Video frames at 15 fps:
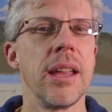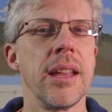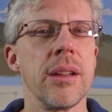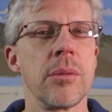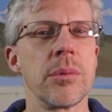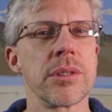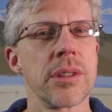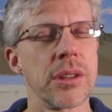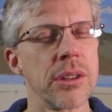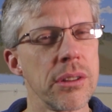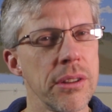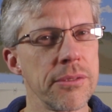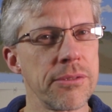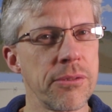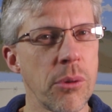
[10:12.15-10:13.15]
It was a
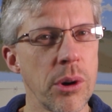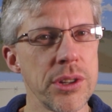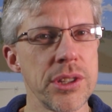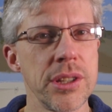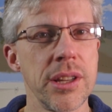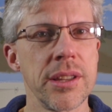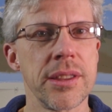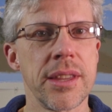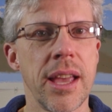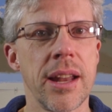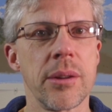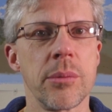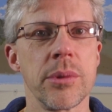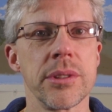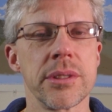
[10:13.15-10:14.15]
little unfortunate that
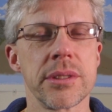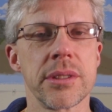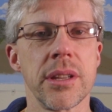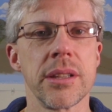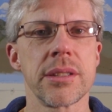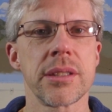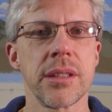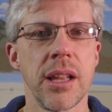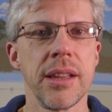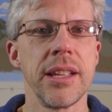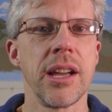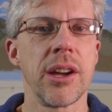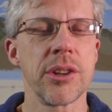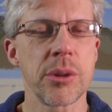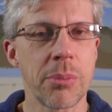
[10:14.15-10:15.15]
it was
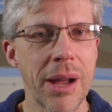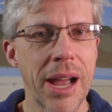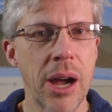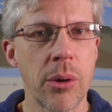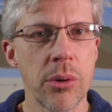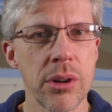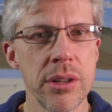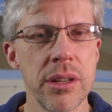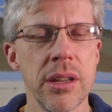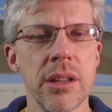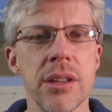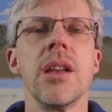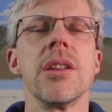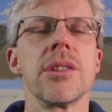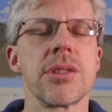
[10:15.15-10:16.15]
slightly
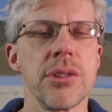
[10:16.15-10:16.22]
underpowered,